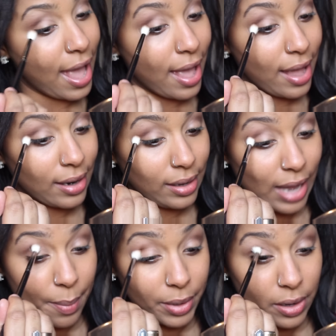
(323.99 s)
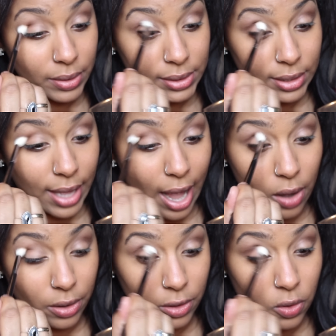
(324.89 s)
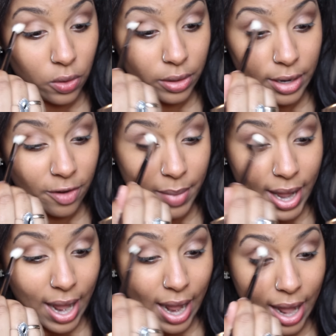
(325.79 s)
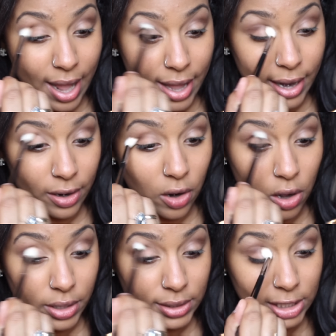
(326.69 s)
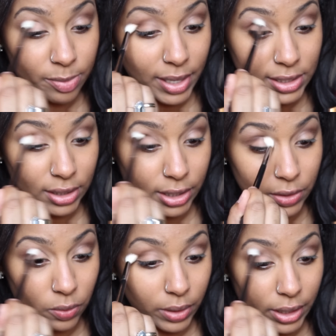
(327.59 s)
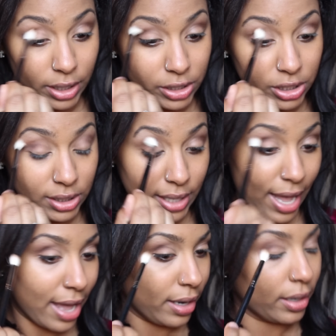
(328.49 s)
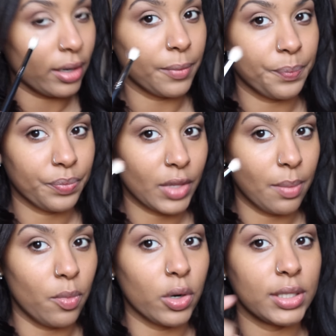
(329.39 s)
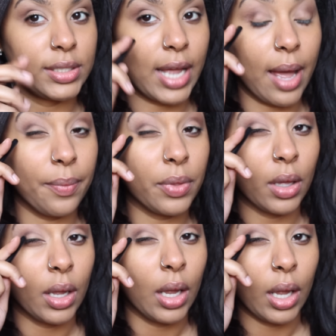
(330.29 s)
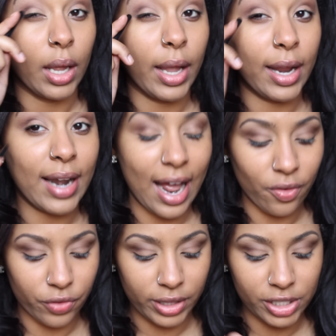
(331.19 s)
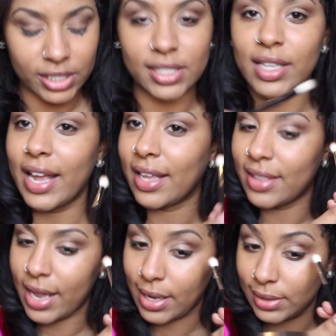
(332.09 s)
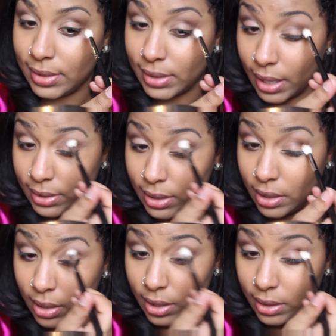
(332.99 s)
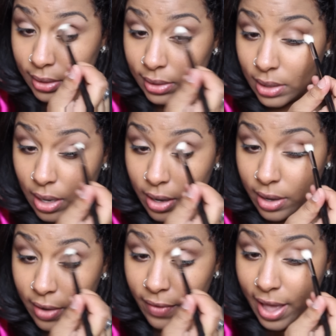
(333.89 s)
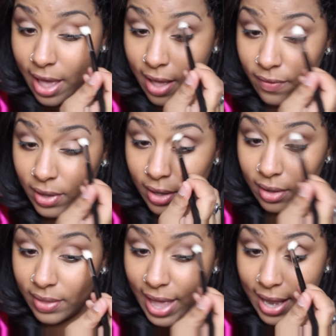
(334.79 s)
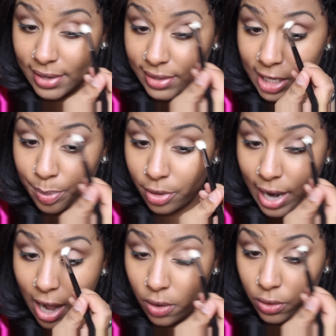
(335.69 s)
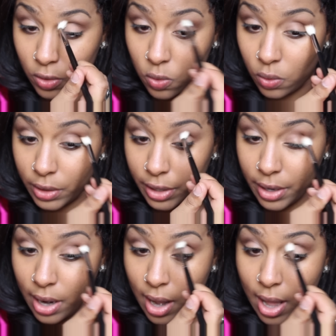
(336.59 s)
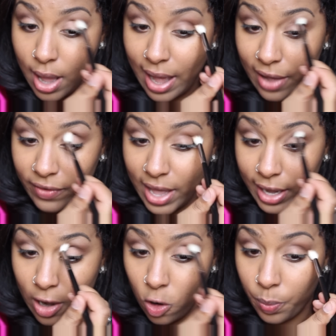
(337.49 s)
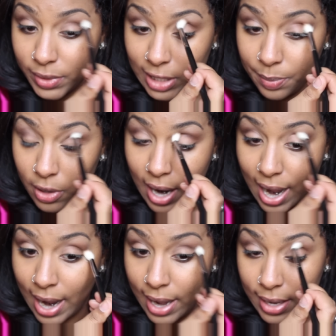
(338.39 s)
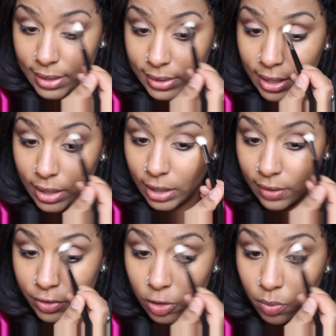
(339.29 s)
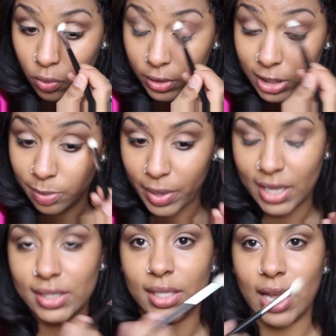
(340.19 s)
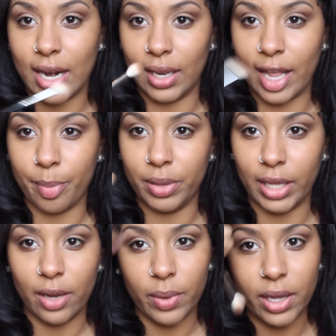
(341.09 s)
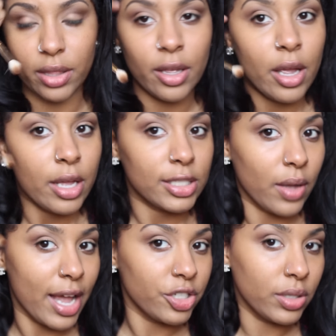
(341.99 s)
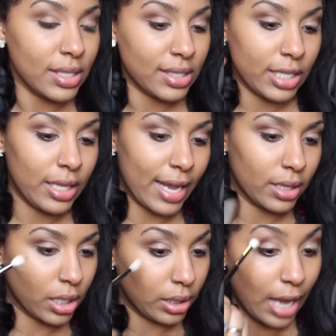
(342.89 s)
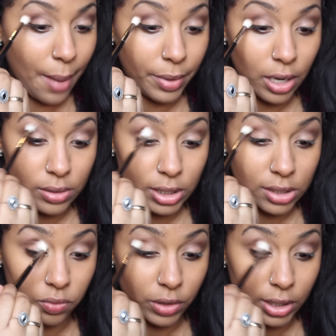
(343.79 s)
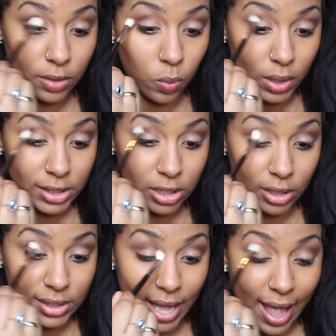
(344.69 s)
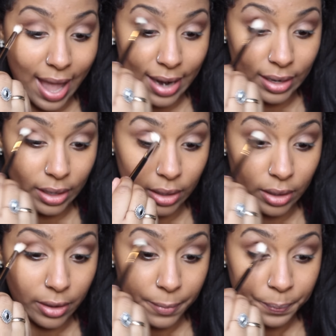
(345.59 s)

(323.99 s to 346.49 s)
add Galapagos to the outer corner of my eye and all this is basically doing is just adding more depth and I really just like that sexiness of having that deeper outer corner. I feel like it opens up your eyes and it gives you more space to kind of like play with. So as you can see, like the Galapagos is really what starts adding